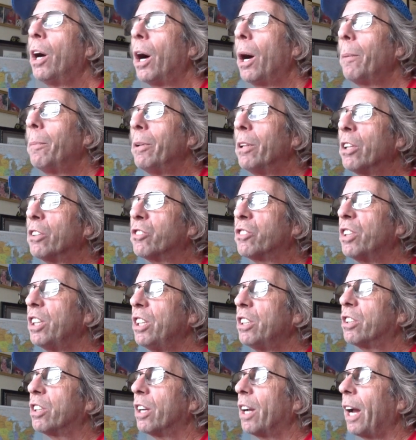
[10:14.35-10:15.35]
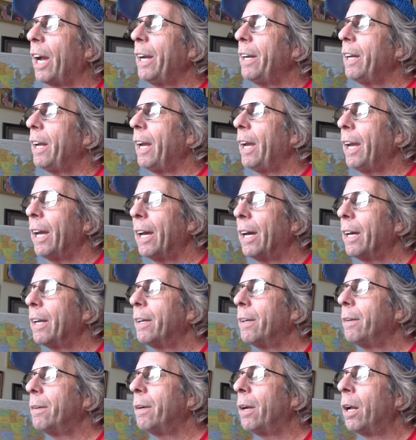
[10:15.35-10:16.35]
I'll be listening tonight,
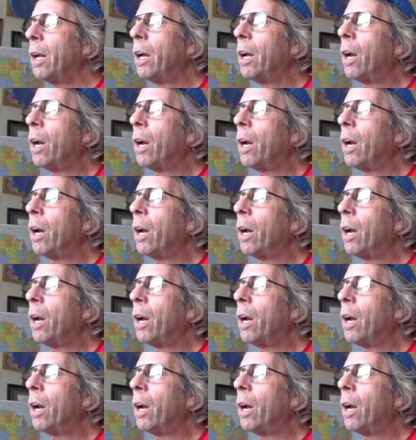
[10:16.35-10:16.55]
and